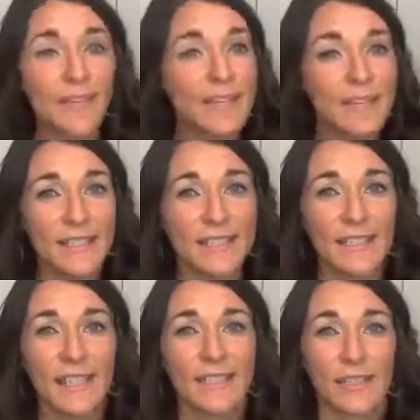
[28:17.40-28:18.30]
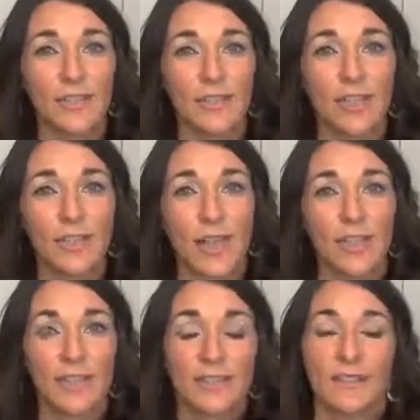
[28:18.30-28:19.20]
to disconnect. I usually try to
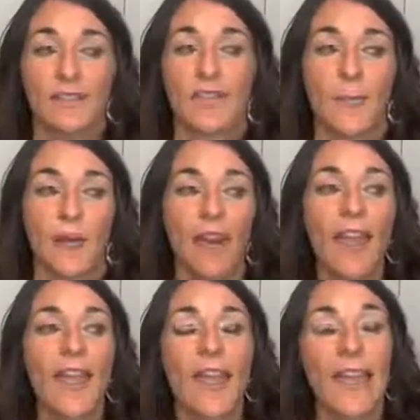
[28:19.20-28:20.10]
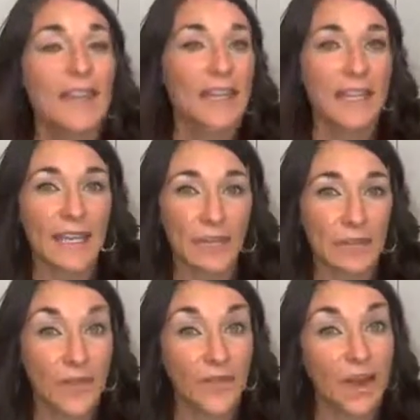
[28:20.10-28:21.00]
do this in the summer and then again
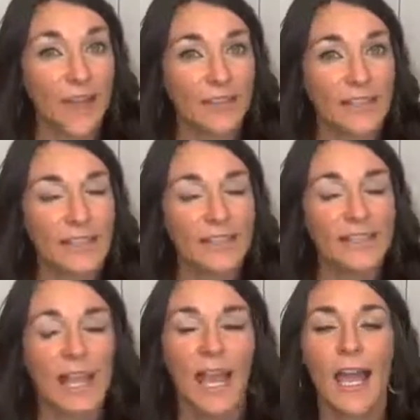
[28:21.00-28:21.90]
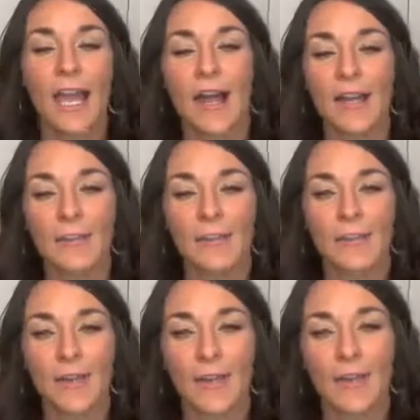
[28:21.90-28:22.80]
around the holidays.
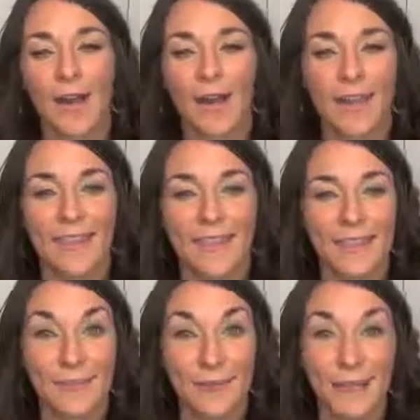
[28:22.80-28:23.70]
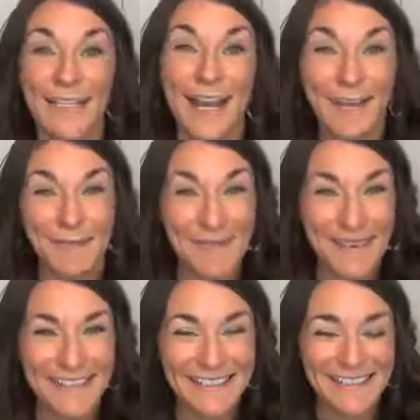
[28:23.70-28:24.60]
So I think it's a very timely
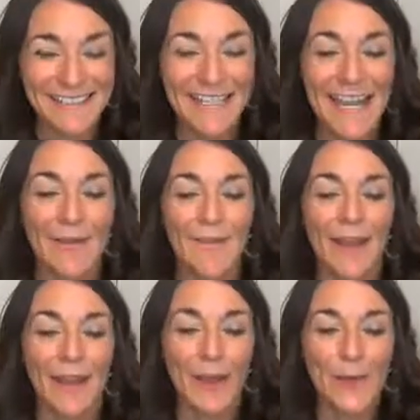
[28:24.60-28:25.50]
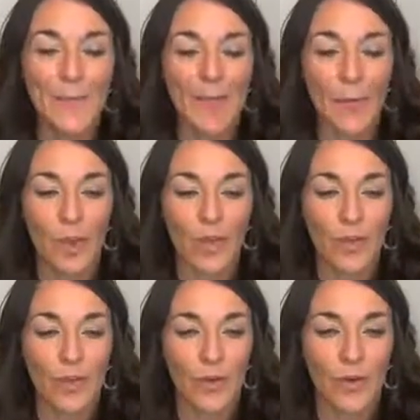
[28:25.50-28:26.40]
message, but I hope that whether
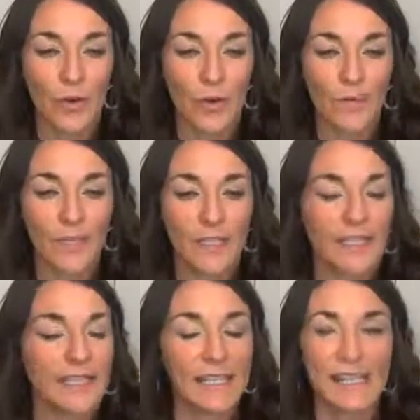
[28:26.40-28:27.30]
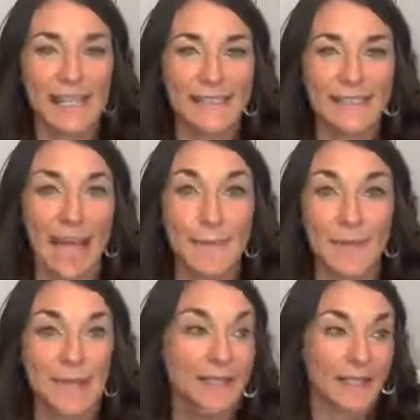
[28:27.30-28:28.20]
you are feeling like, yes, I'm
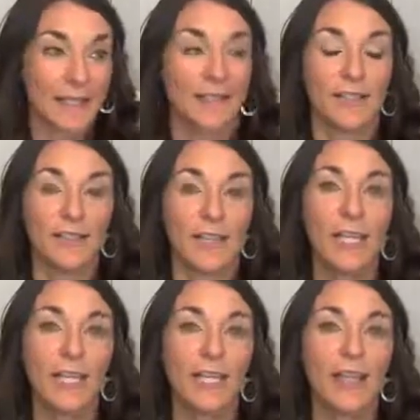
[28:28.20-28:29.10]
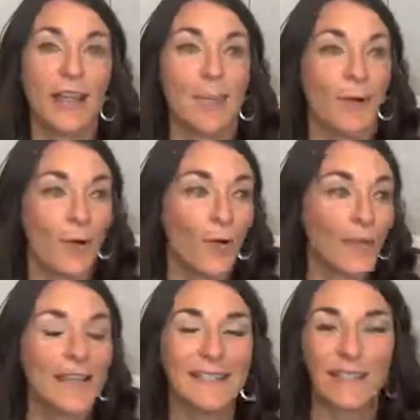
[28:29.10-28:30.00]
going to disconnect on vacation and I'm going to hold
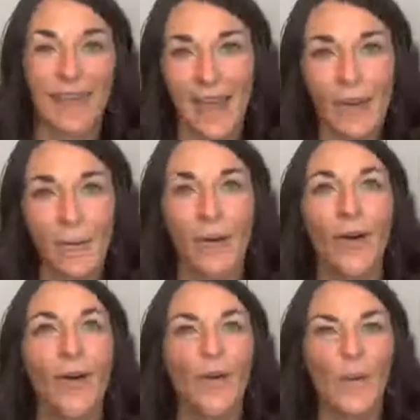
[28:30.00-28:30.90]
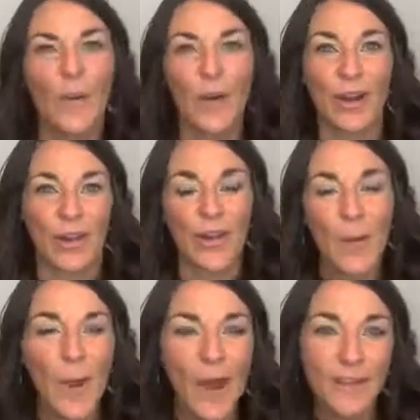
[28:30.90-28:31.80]
myself accountable, or you know
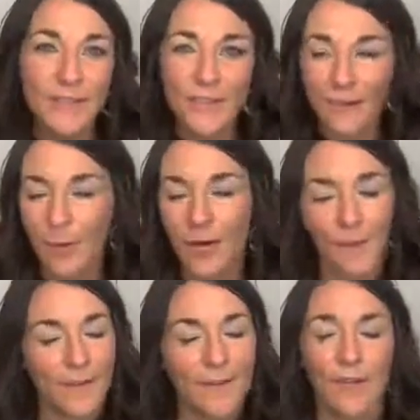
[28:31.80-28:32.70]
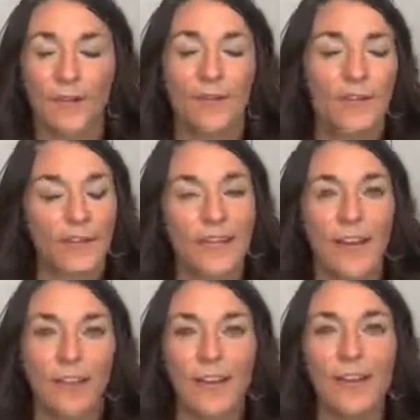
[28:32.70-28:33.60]
what, I just feel like I'm on my phone all day
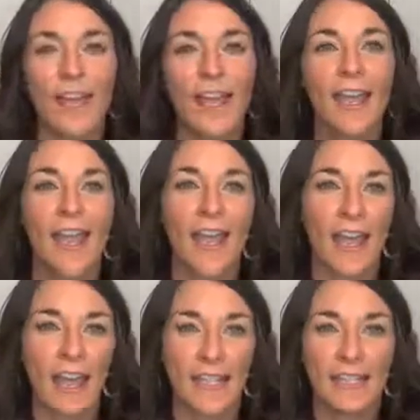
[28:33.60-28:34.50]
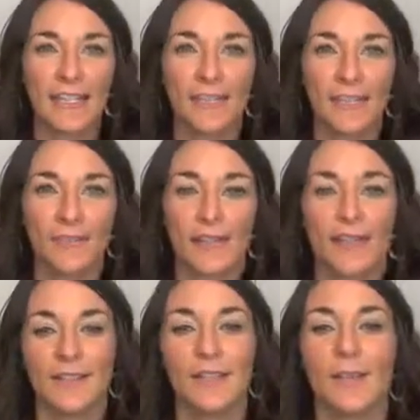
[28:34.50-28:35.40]
long and I need to
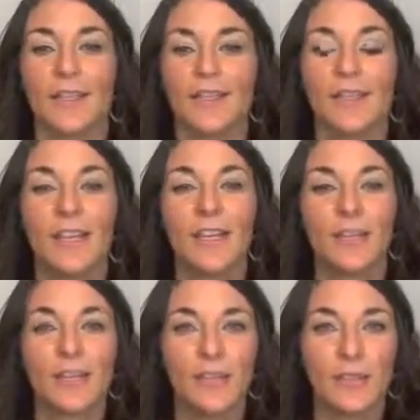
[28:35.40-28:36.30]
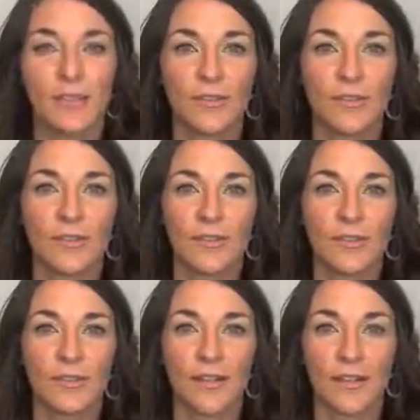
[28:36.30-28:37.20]
find some ways to,
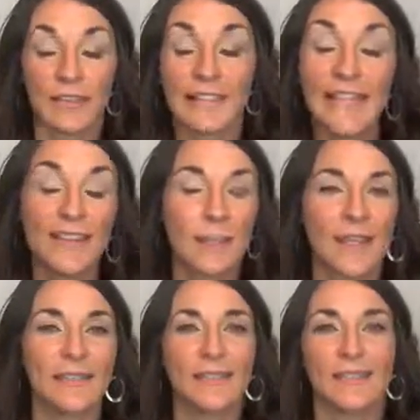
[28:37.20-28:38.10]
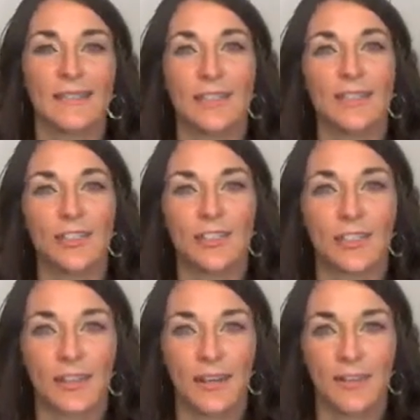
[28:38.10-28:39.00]
on a daily basis, to
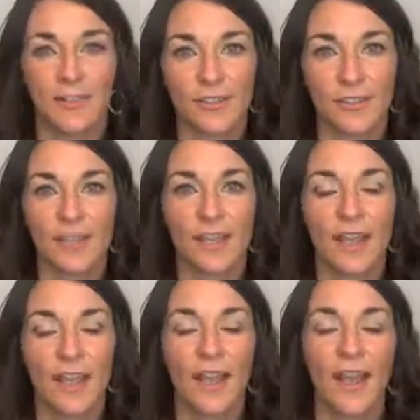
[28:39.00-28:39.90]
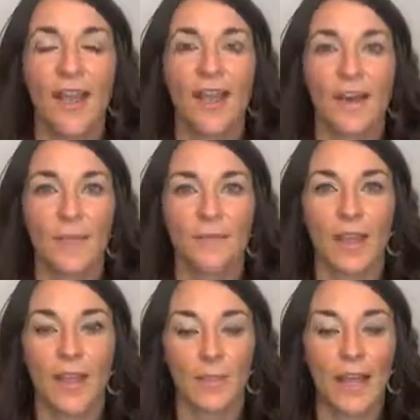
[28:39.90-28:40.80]
just kind of start to
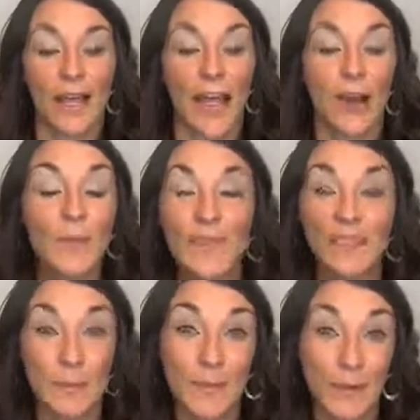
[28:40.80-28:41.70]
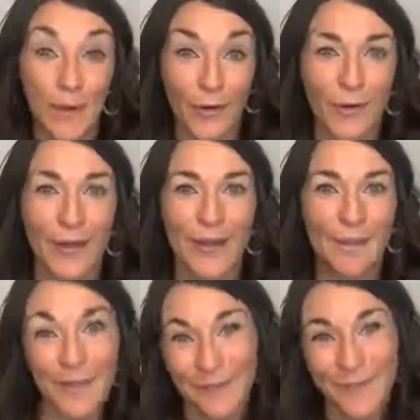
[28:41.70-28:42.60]
unplug. I hope these tips were helpful, and I
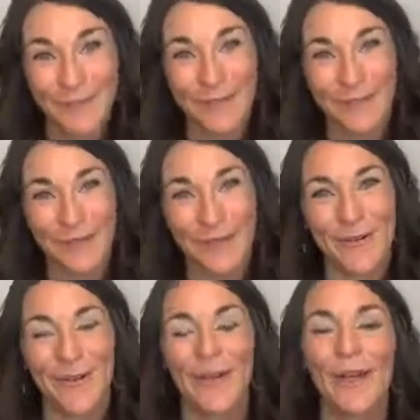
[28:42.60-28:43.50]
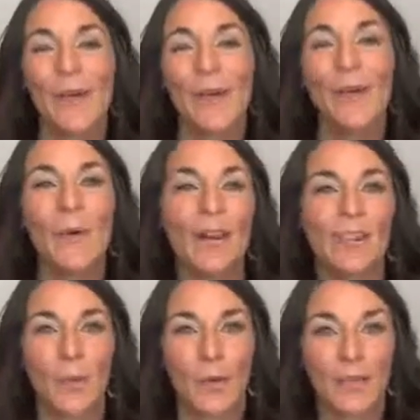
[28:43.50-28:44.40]
would love to hear from you all
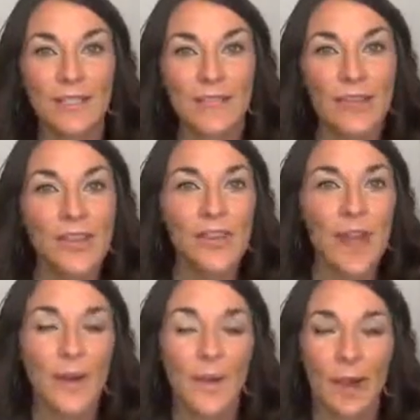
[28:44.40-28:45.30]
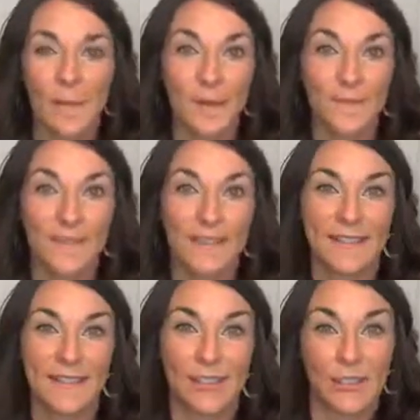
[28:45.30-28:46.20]
what's worked for you and what
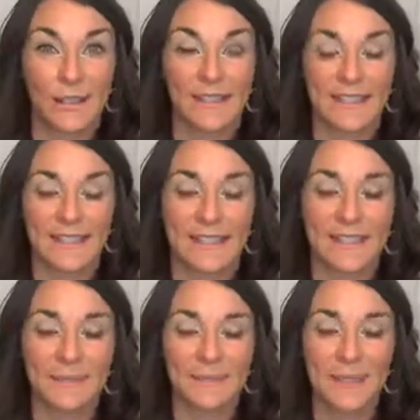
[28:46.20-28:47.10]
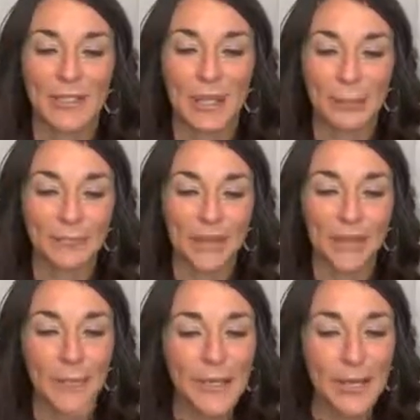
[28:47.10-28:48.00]
benefits you've seen. So
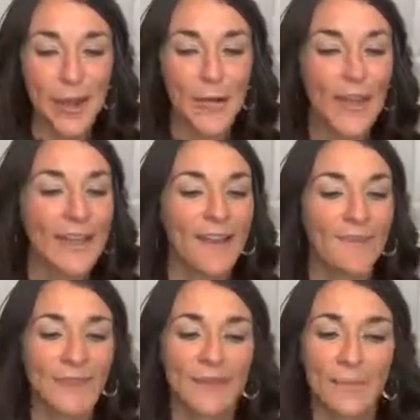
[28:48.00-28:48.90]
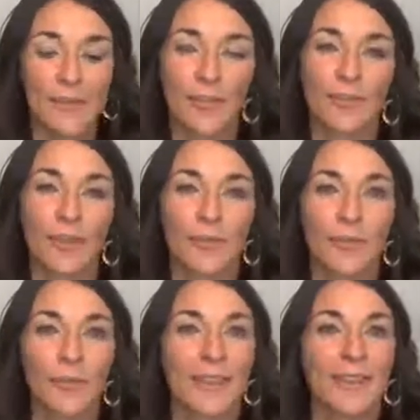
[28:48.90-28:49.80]
let me know if this is something you
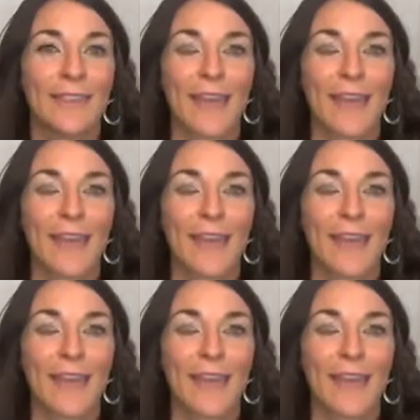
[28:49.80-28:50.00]
struggled with,